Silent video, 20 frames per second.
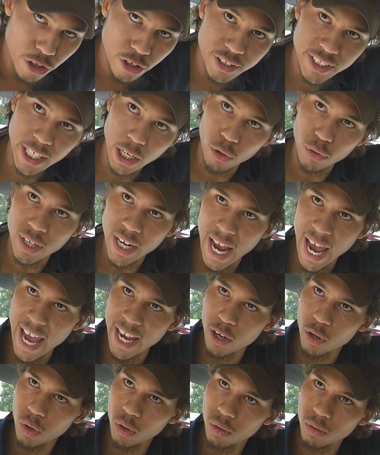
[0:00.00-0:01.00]
your tilt and
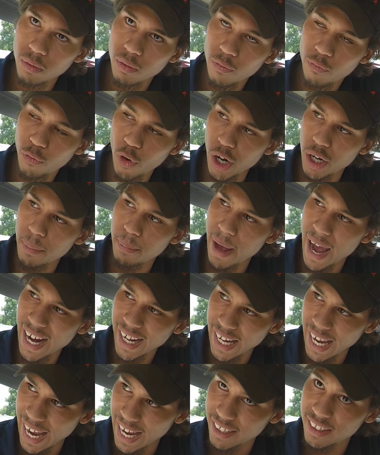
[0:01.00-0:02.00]
angle, front to back
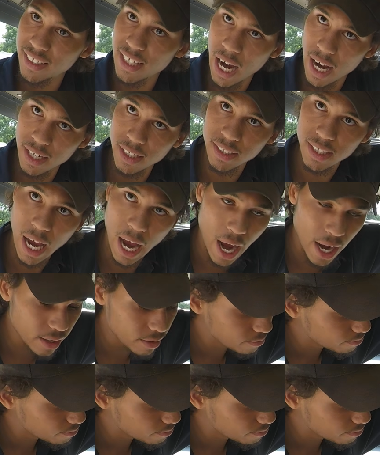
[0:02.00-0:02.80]
and side to side.